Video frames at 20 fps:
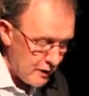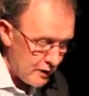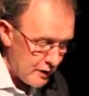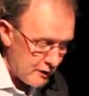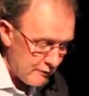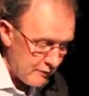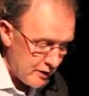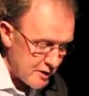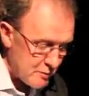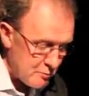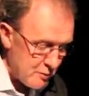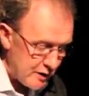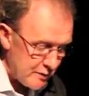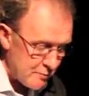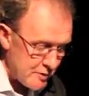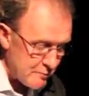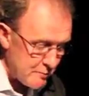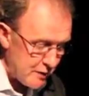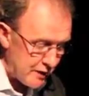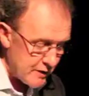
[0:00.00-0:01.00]
I've lost my
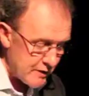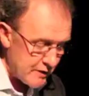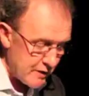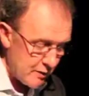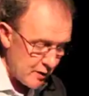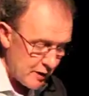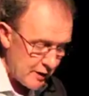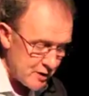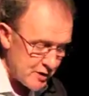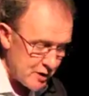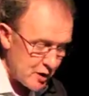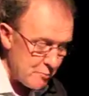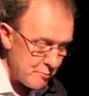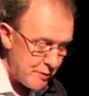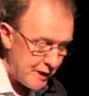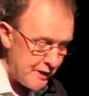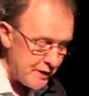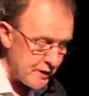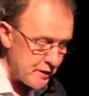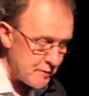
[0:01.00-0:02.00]
space. It has
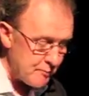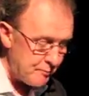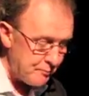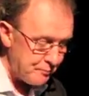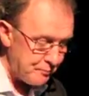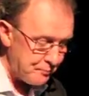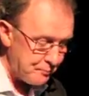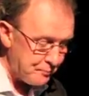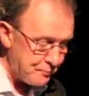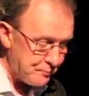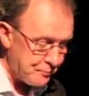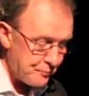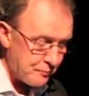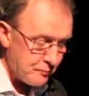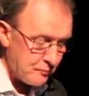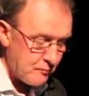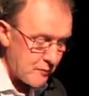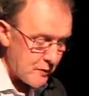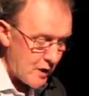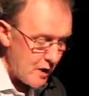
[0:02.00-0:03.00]
competed
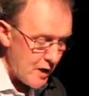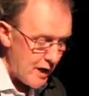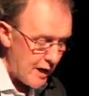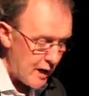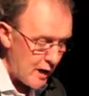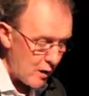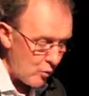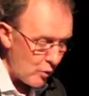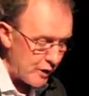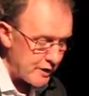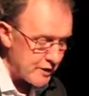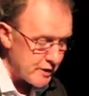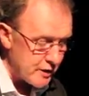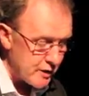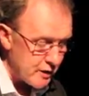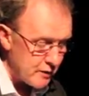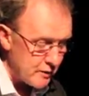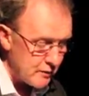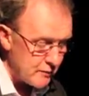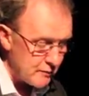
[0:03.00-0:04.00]

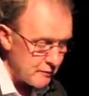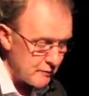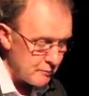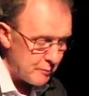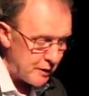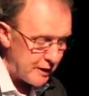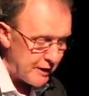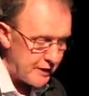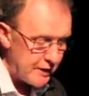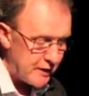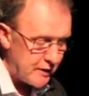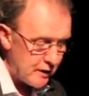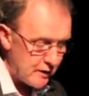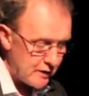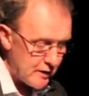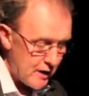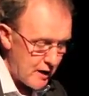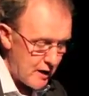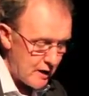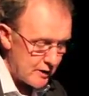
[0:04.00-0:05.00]
with
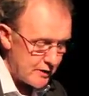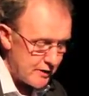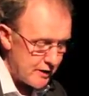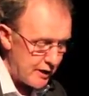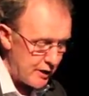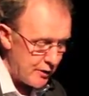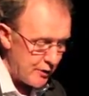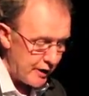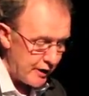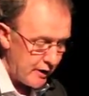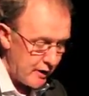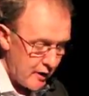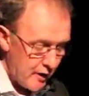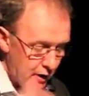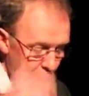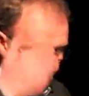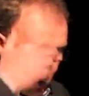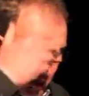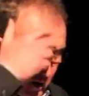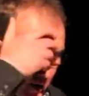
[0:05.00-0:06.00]
political theory
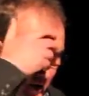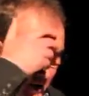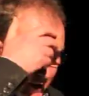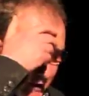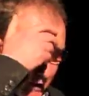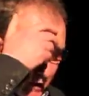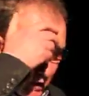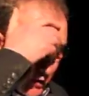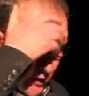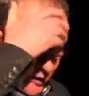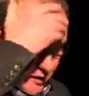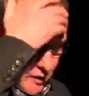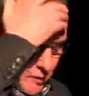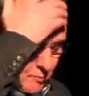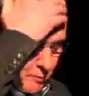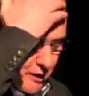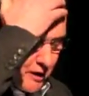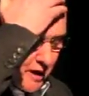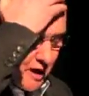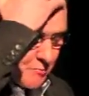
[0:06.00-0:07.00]
and
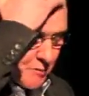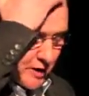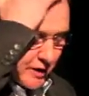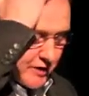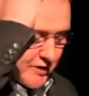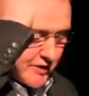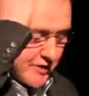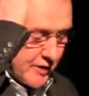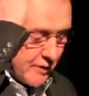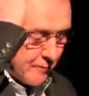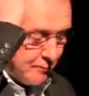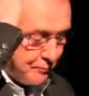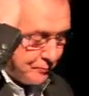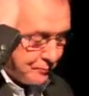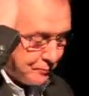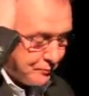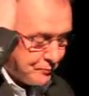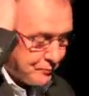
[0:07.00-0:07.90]
clerical polemics.